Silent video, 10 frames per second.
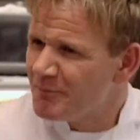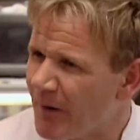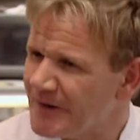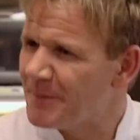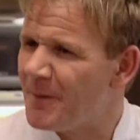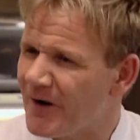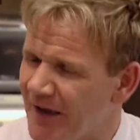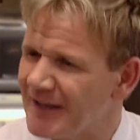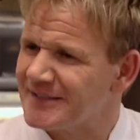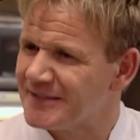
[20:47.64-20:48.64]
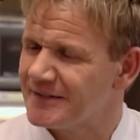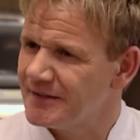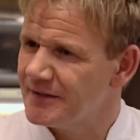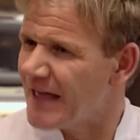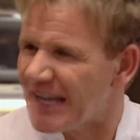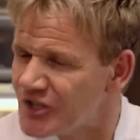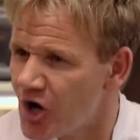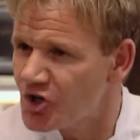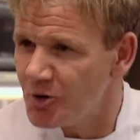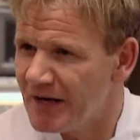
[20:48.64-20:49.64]
put it in your pockets. That's
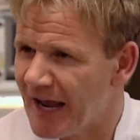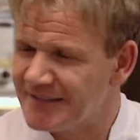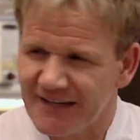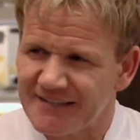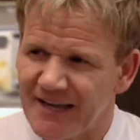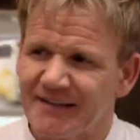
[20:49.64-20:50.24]
not humiliating, is